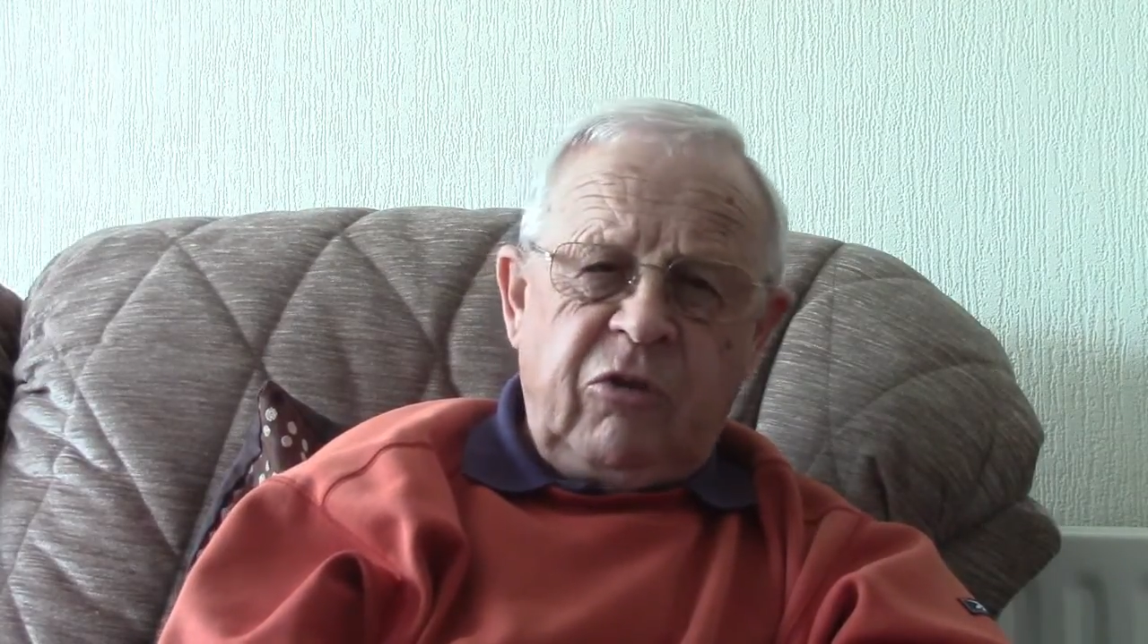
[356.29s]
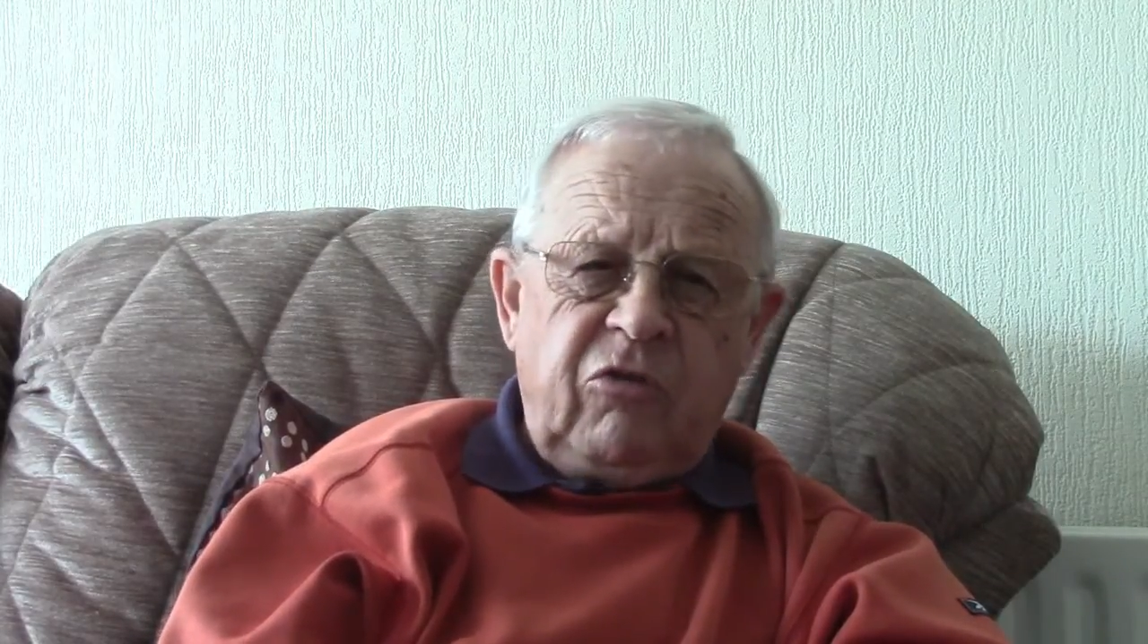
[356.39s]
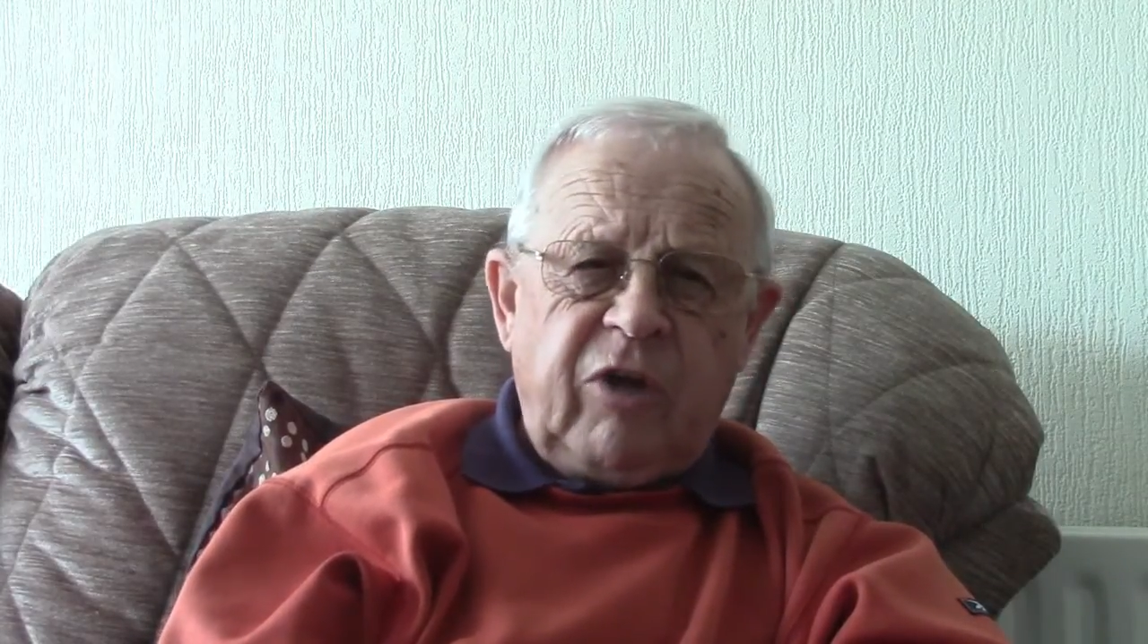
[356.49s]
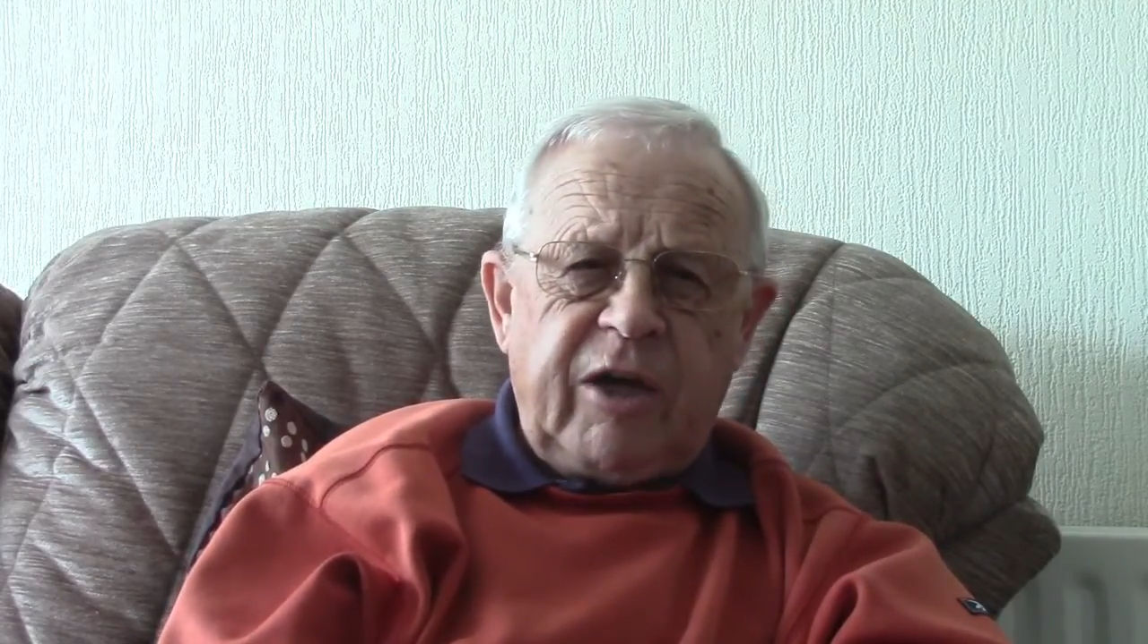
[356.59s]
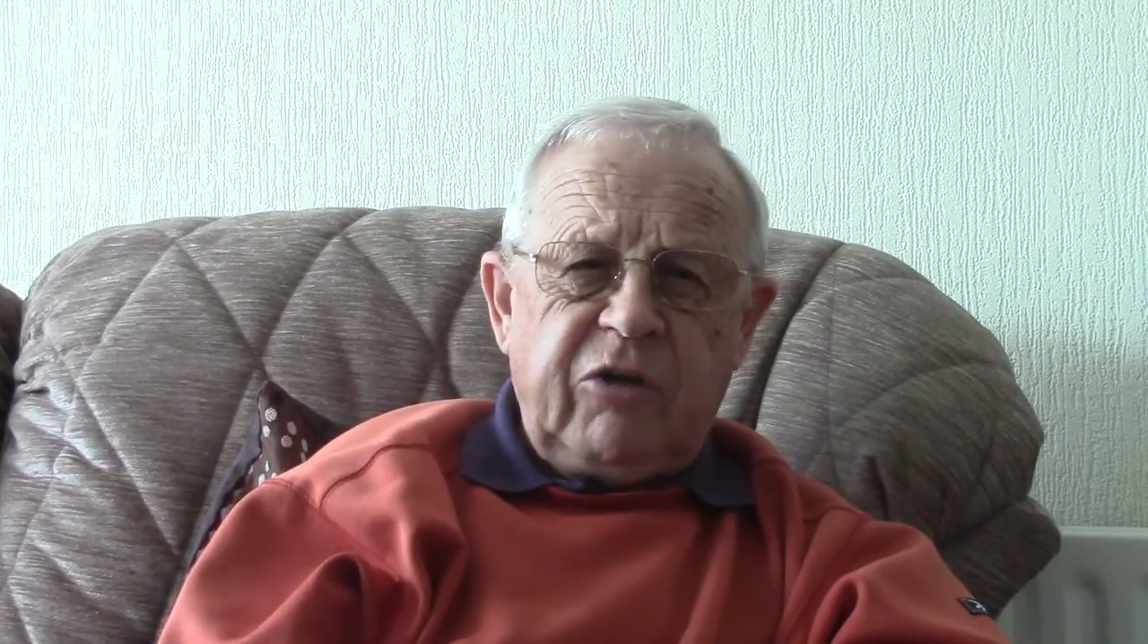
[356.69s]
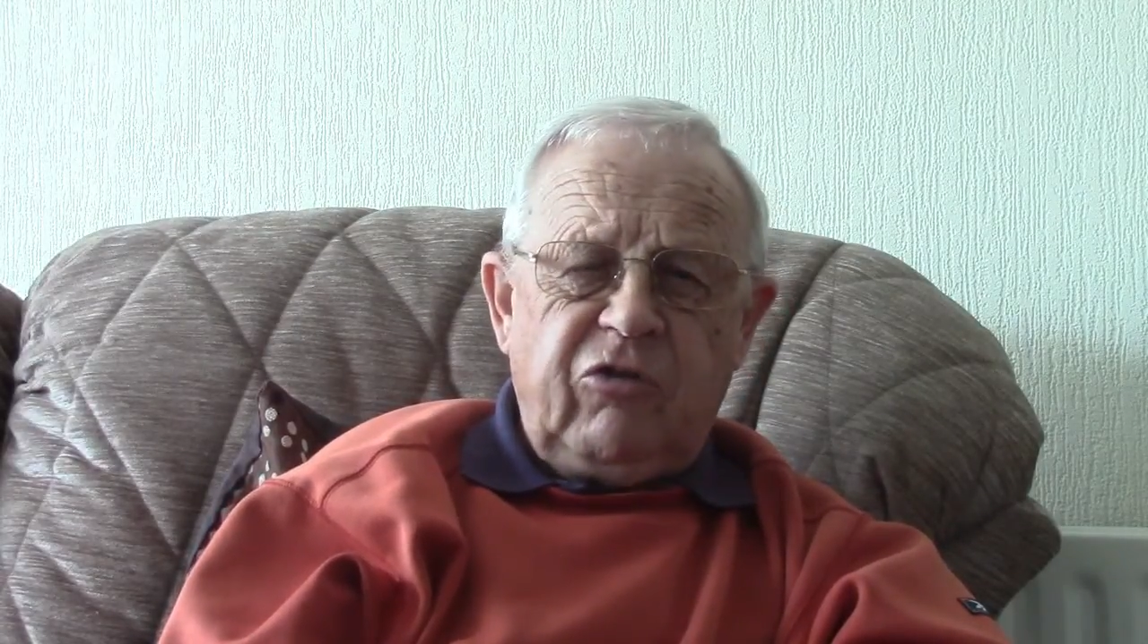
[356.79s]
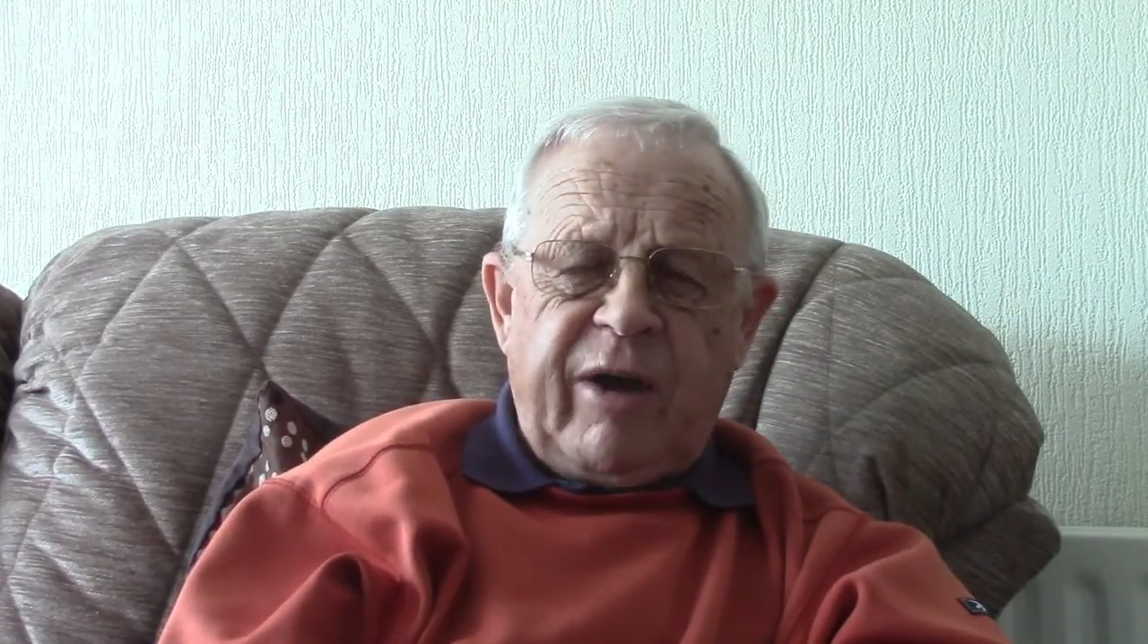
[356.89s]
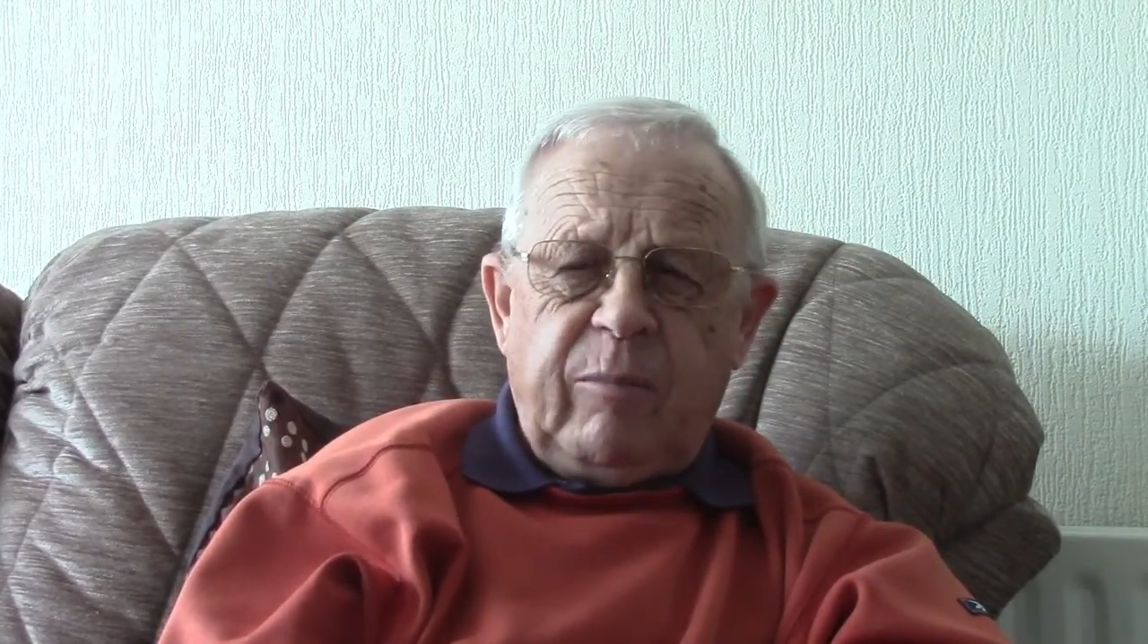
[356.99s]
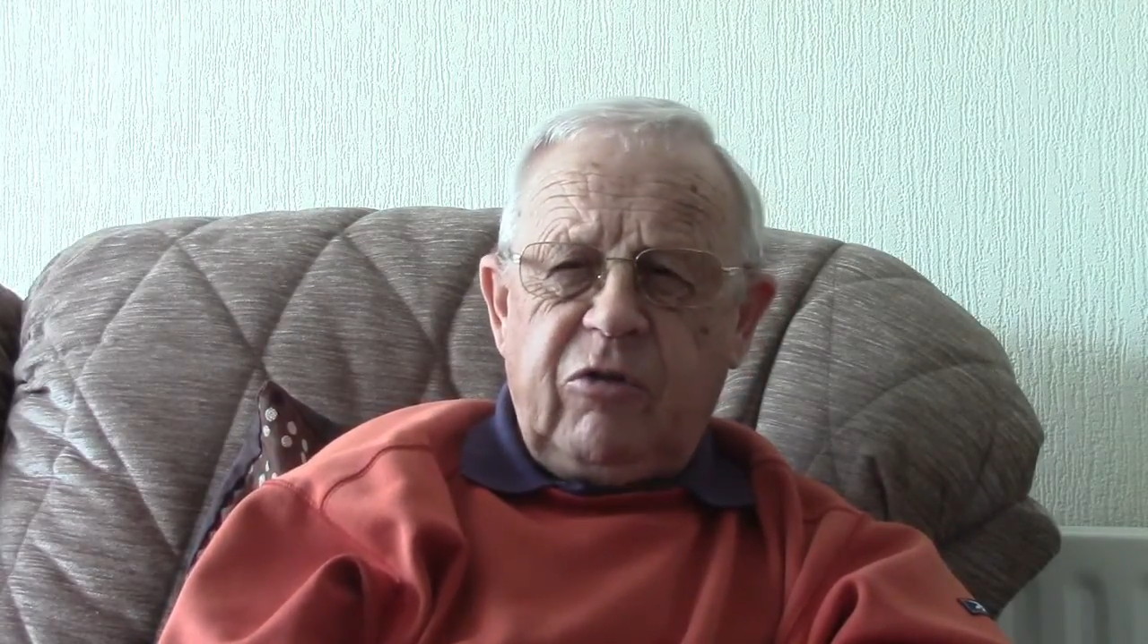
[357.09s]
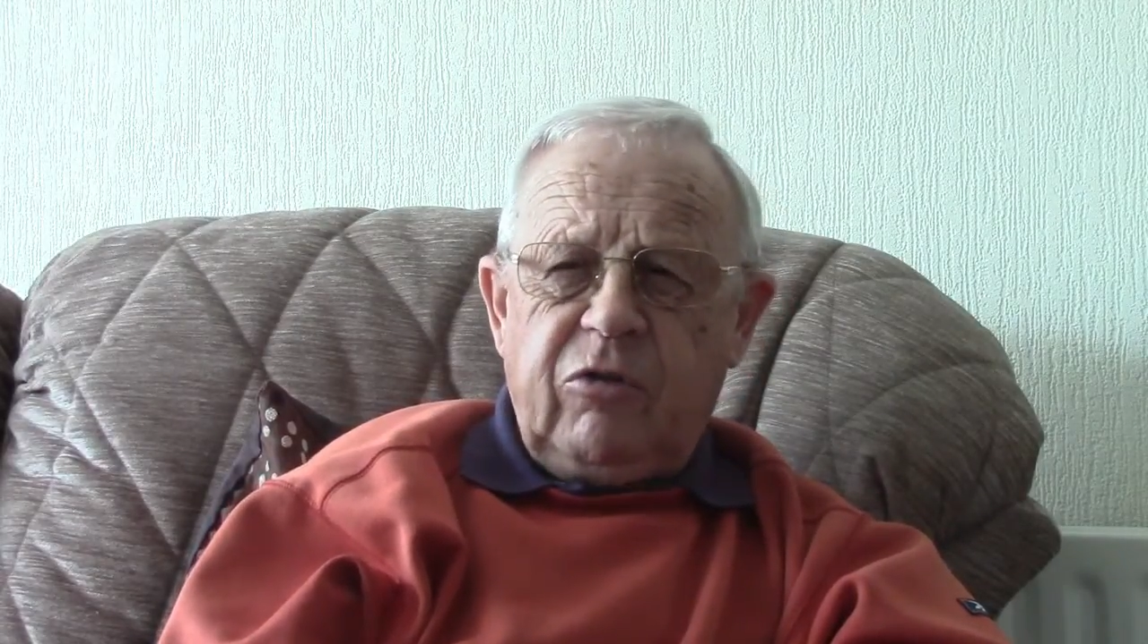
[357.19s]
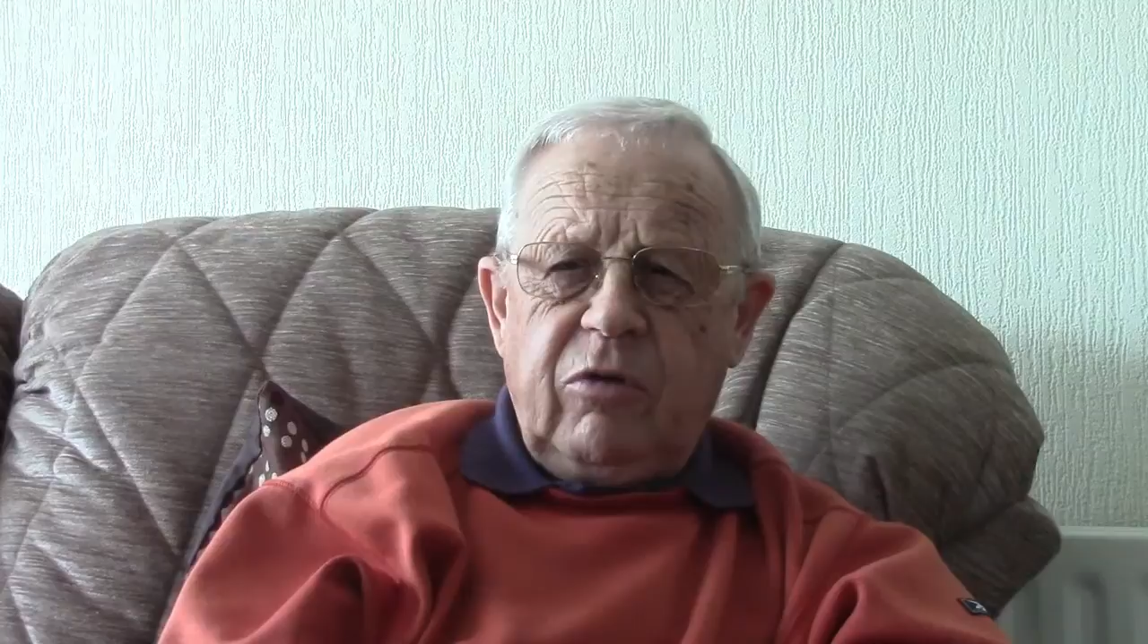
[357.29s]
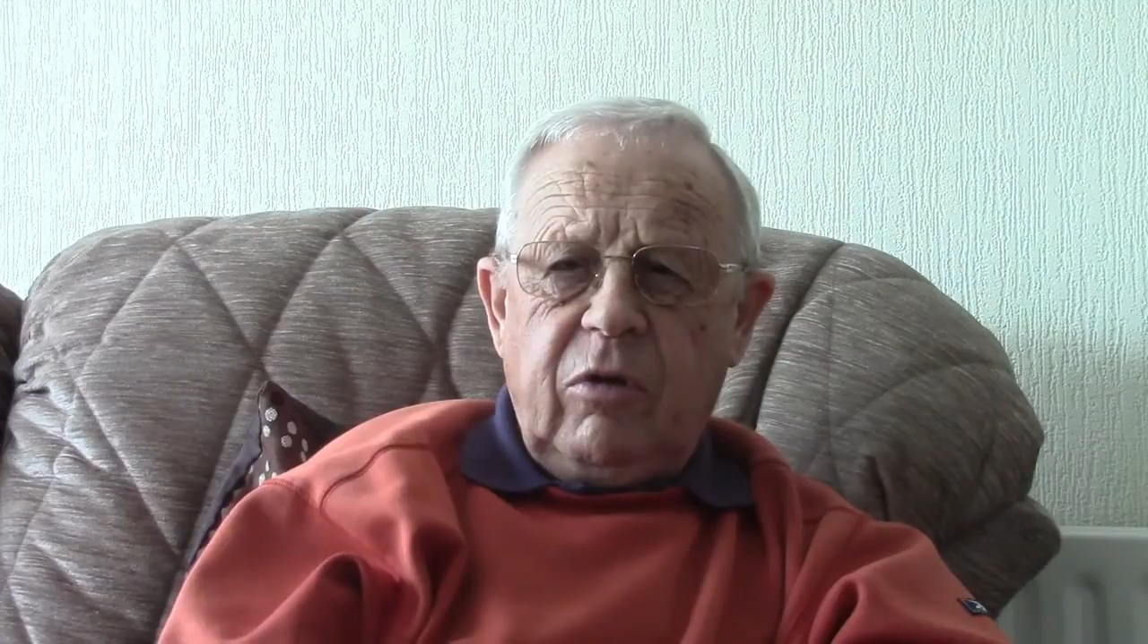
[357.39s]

and tank traps.